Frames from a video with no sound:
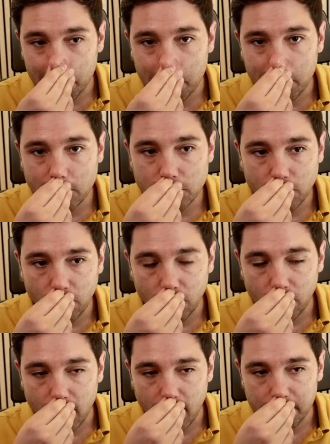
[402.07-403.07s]
so
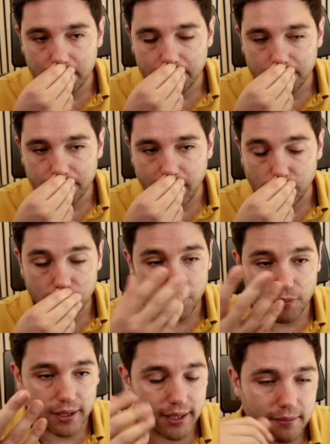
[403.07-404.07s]
I was
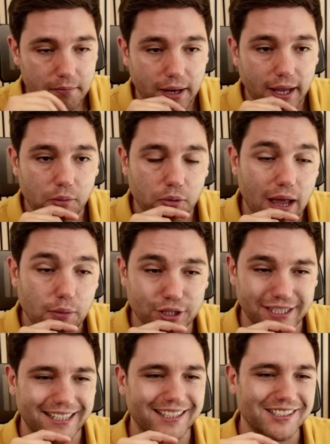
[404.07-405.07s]
probably playing when I was
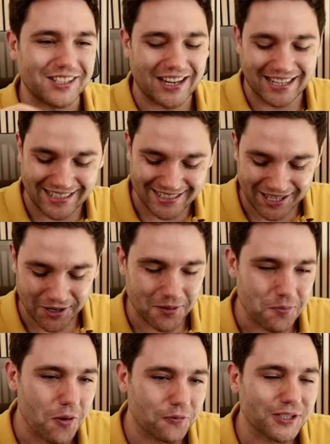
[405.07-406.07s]
here, so I didn't see all the
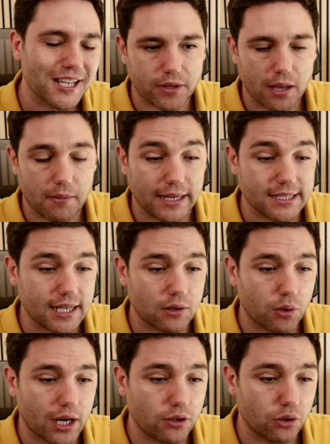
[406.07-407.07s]
moves. Instead,
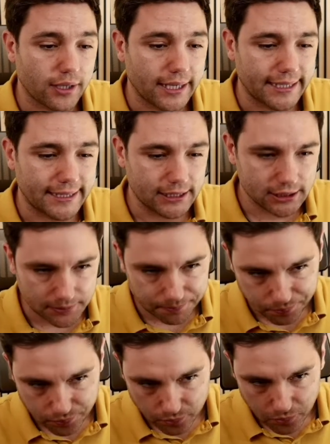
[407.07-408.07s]
what I do is
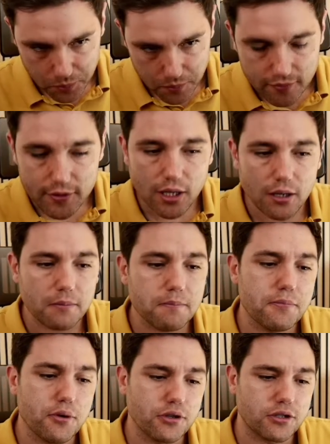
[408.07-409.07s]

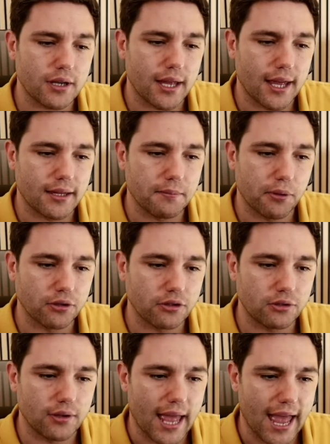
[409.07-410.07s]
push the pawn
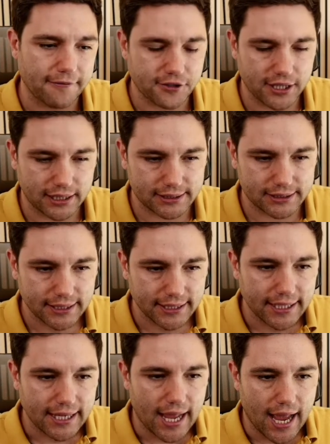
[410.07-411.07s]
to f6.
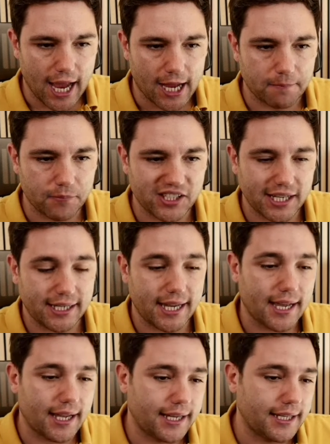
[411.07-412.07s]
The idea
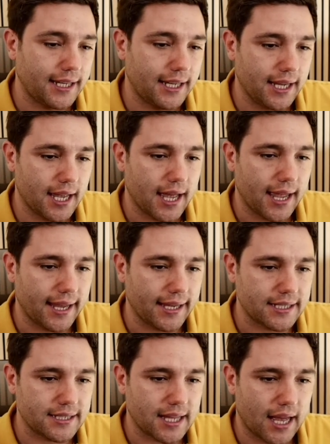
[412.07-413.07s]
in here
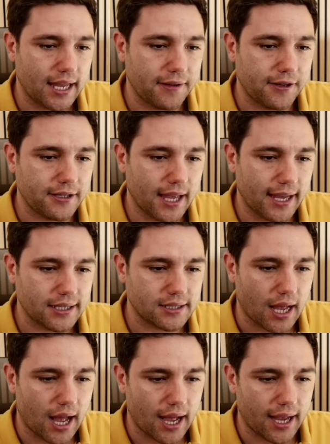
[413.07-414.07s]
is that if he takes,
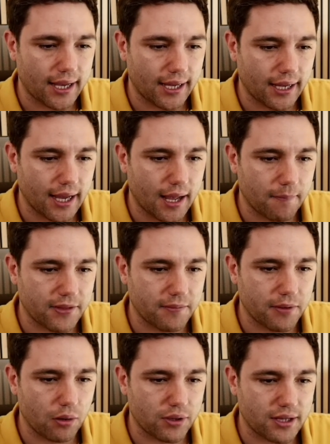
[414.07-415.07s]
I
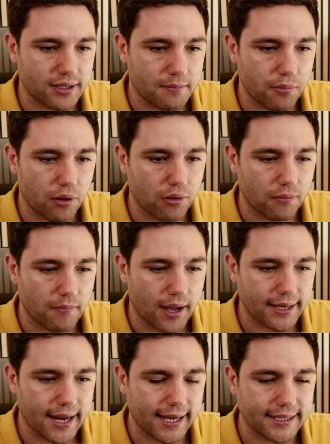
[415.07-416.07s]
develop with a tempo my
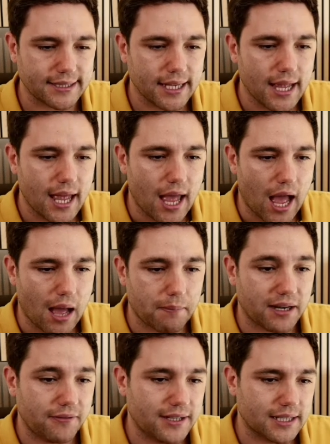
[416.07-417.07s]
knight, but
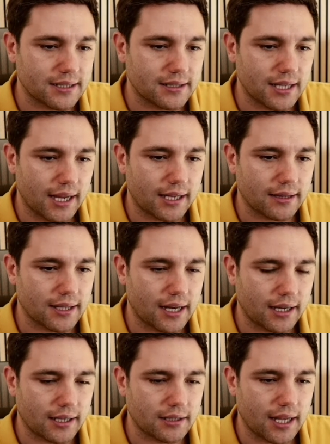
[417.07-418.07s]
if he doesn't take, then I
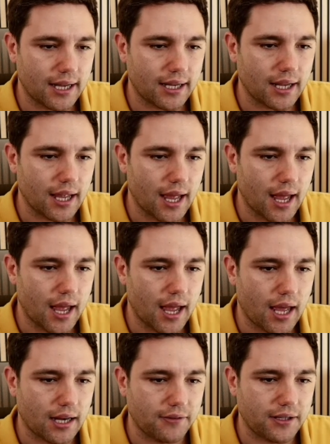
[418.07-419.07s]
can take,
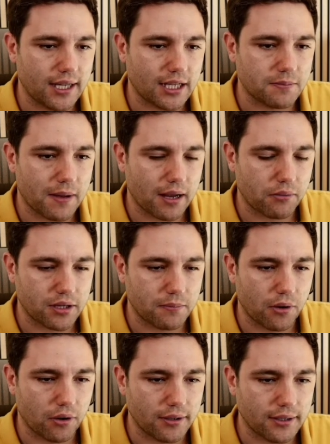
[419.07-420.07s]
and if he takes back with the
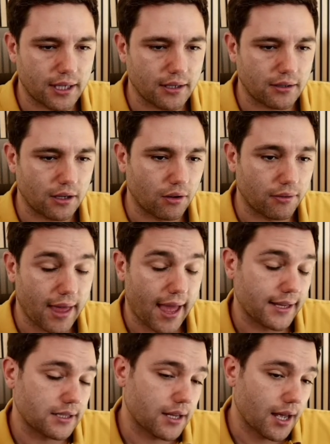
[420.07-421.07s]
pawn, then that
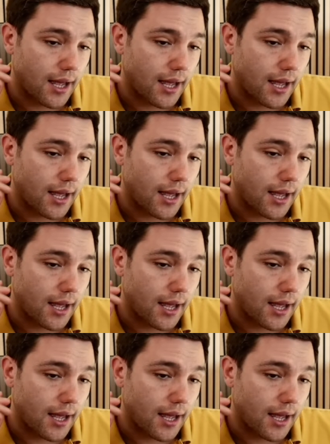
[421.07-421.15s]
is a